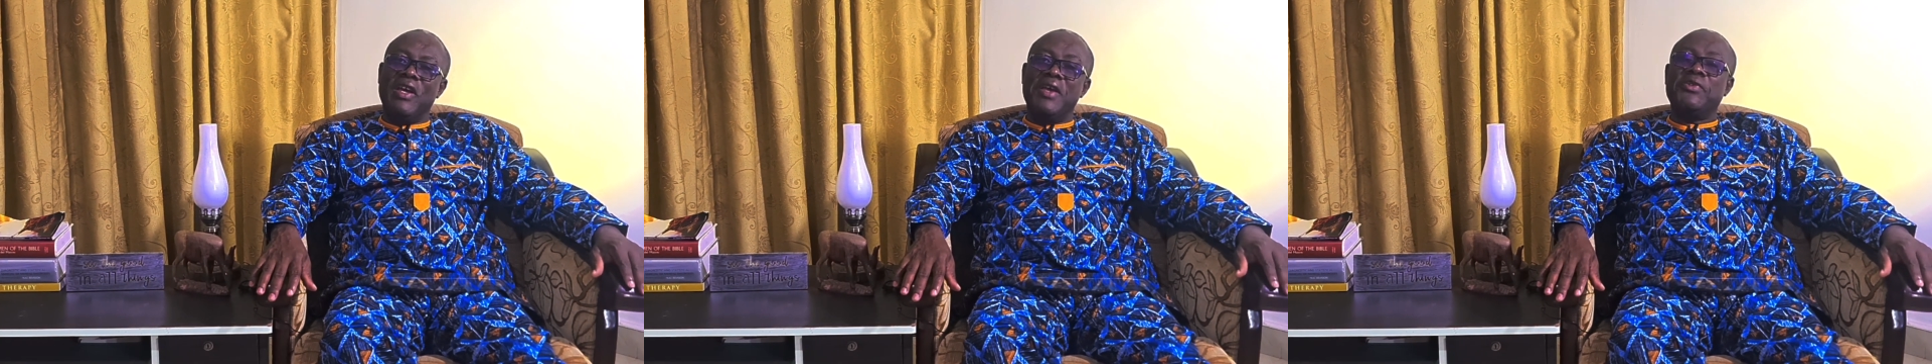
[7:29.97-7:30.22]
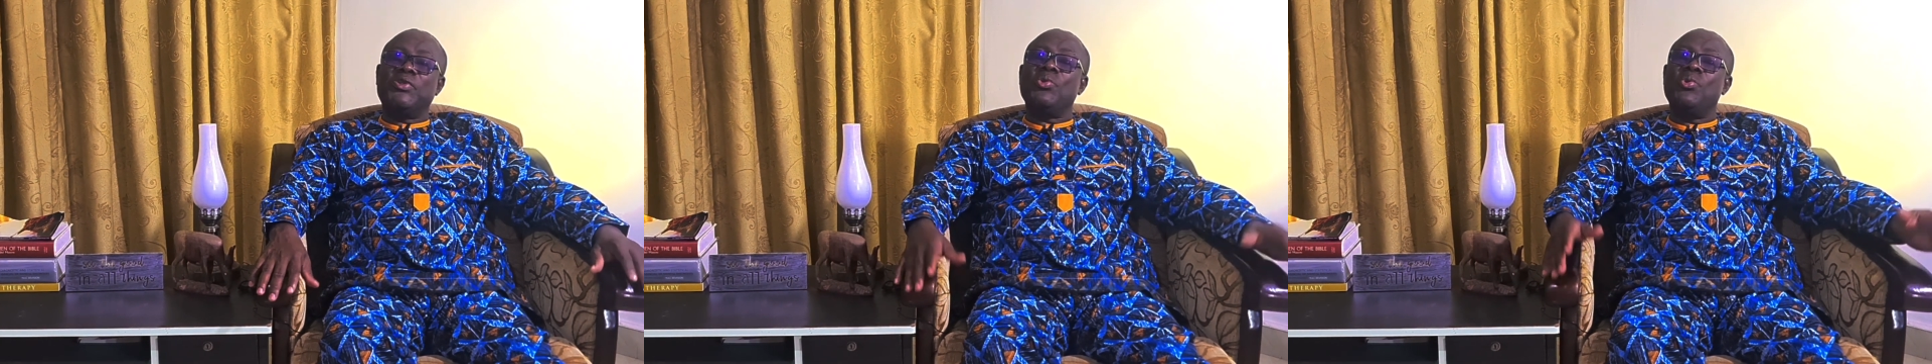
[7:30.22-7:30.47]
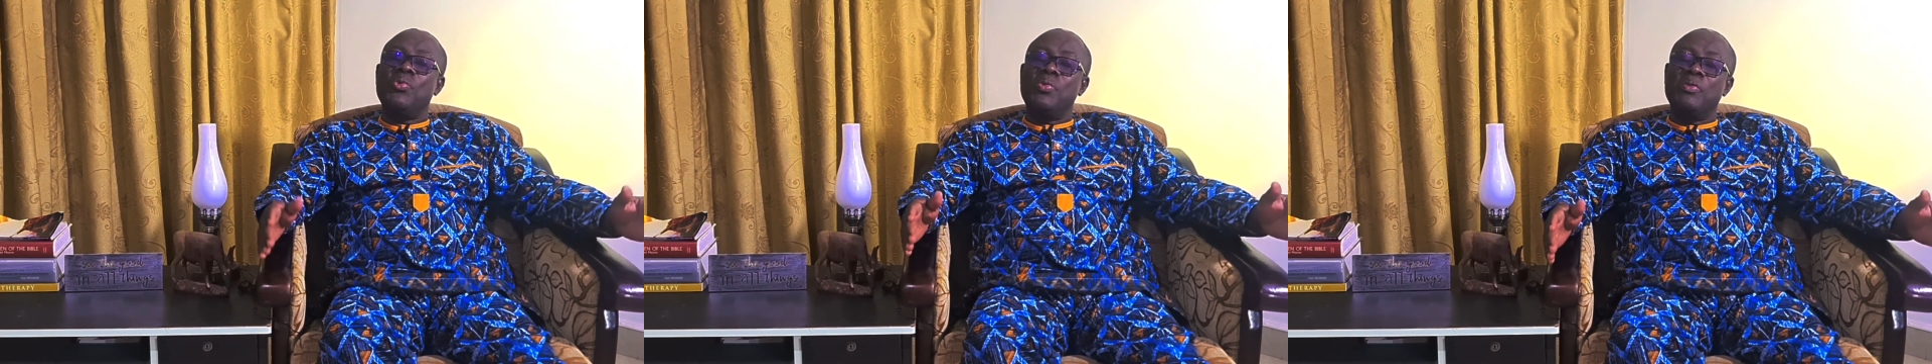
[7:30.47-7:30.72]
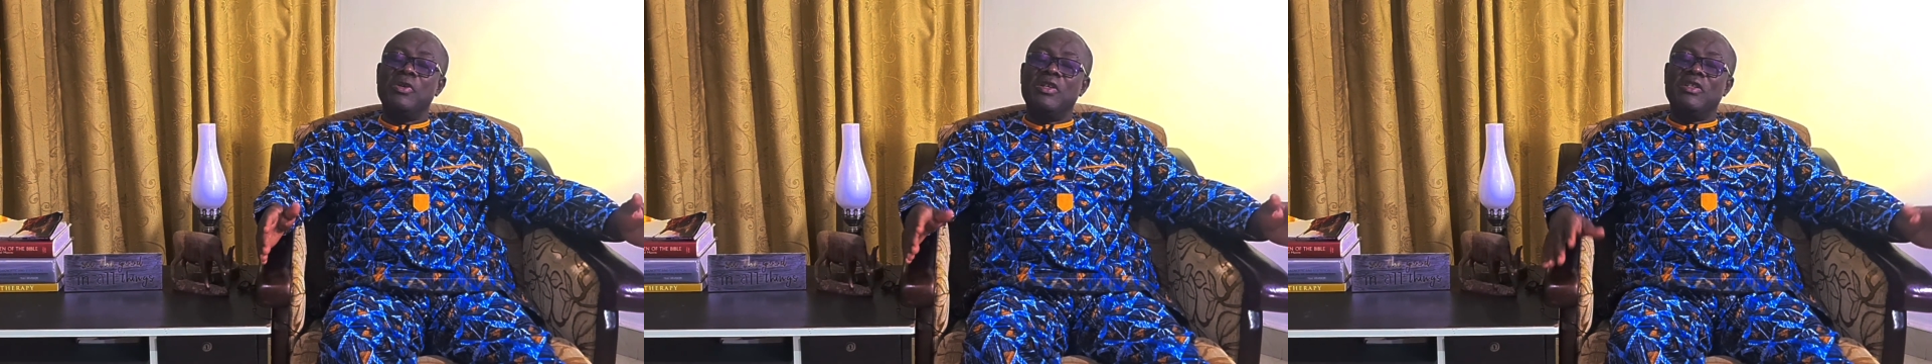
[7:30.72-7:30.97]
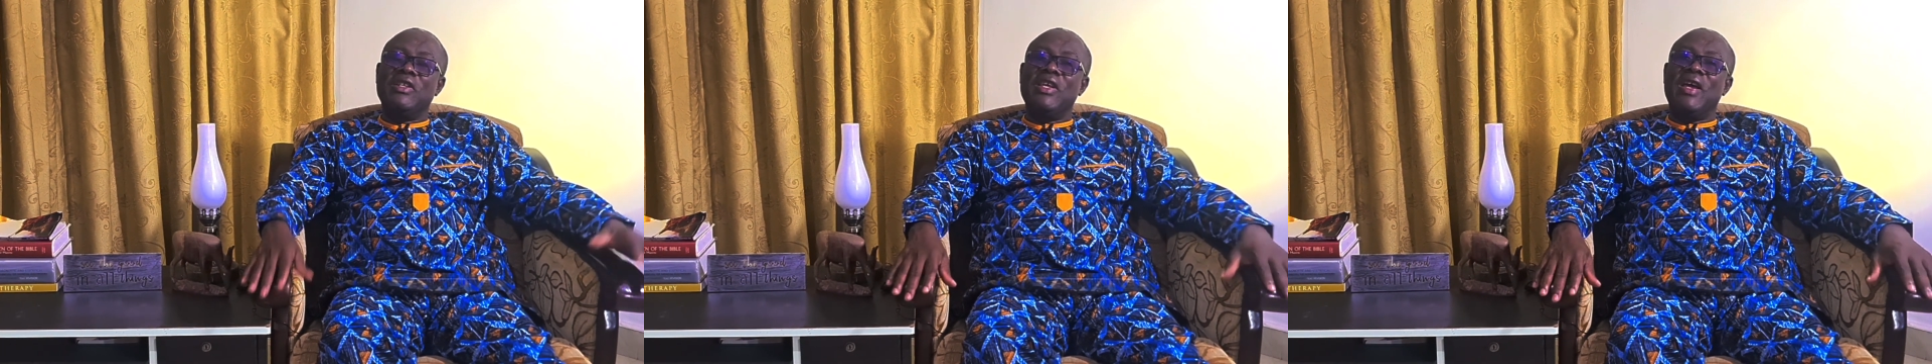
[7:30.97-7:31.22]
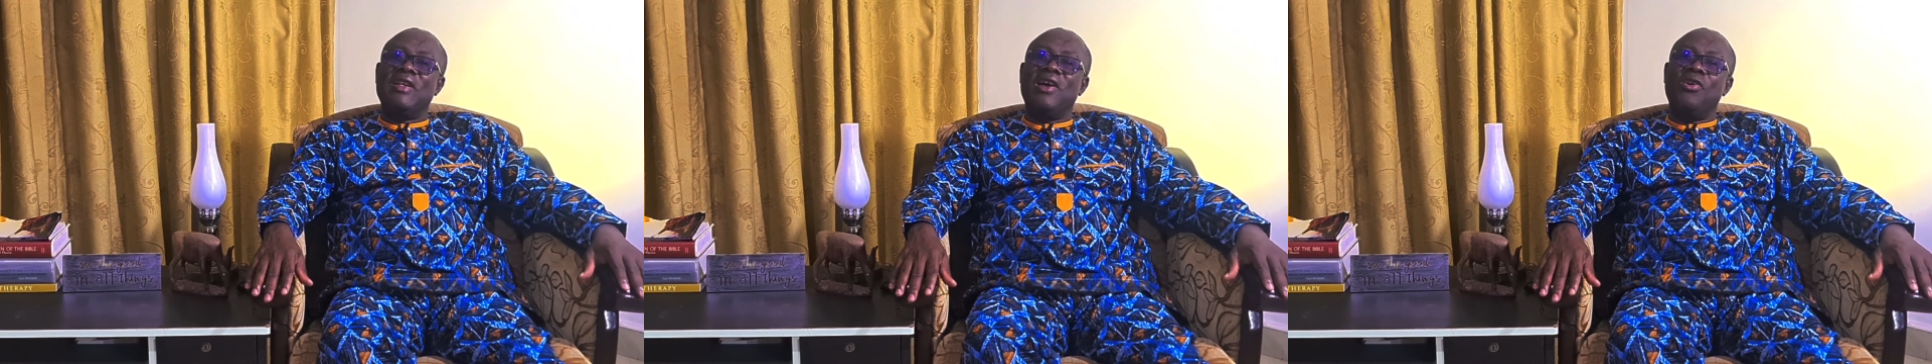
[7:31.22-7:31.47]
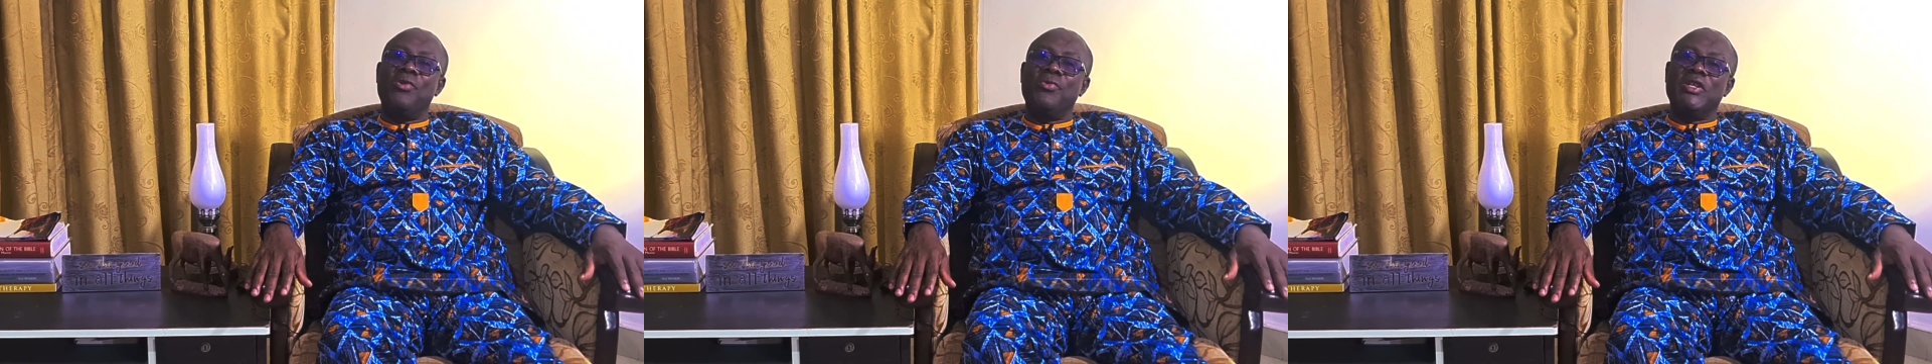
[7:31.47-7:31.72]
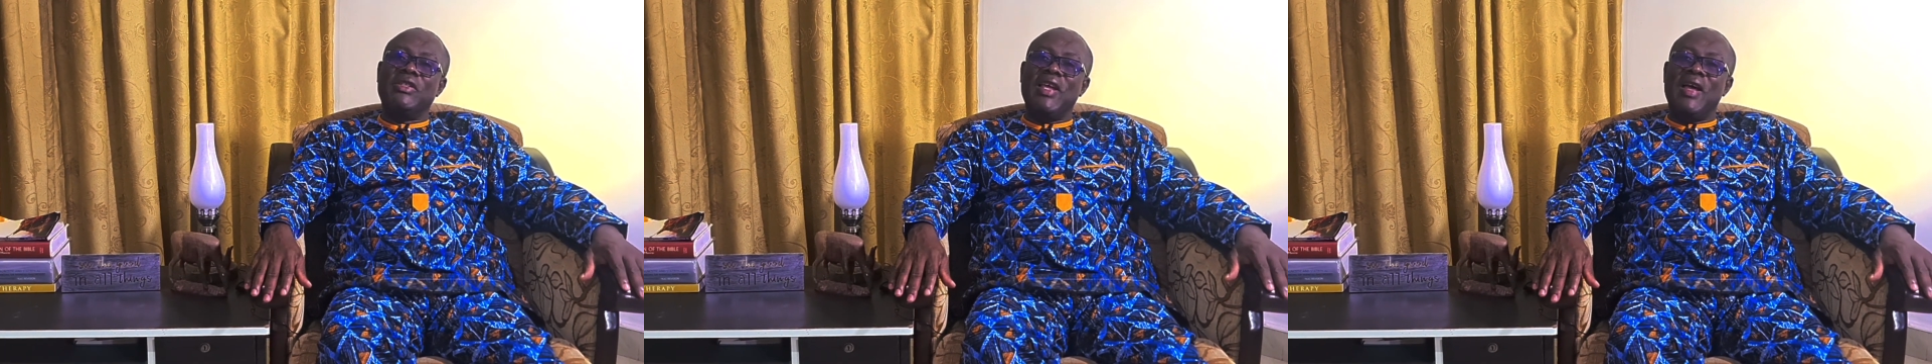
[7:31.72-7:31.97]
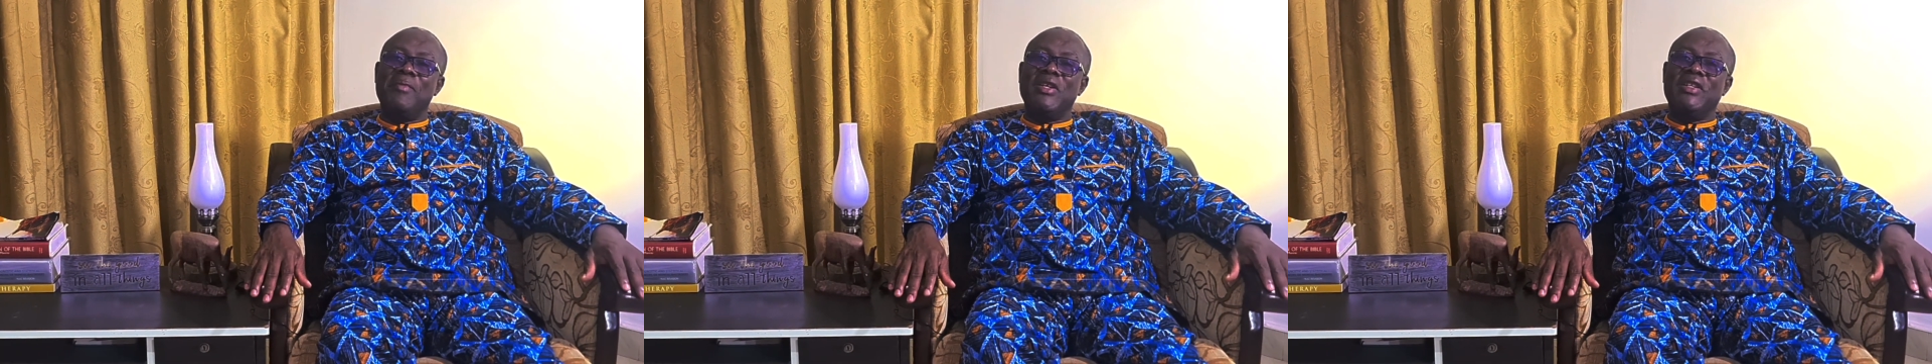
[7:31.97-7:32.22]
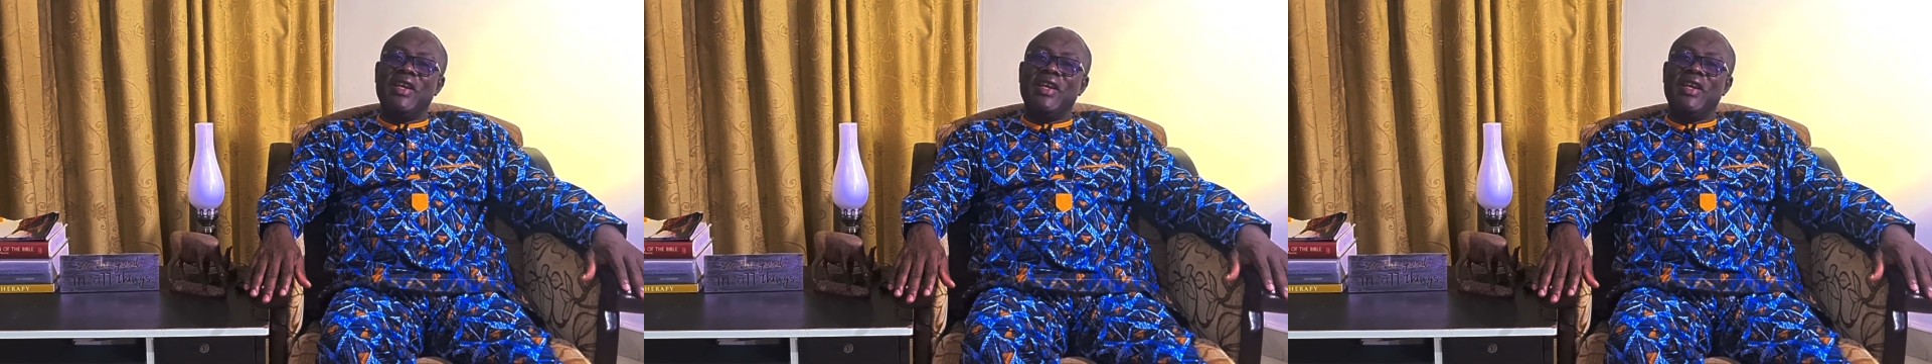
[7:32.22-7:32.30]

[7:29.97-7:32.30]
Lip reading: And so they are now on retirement,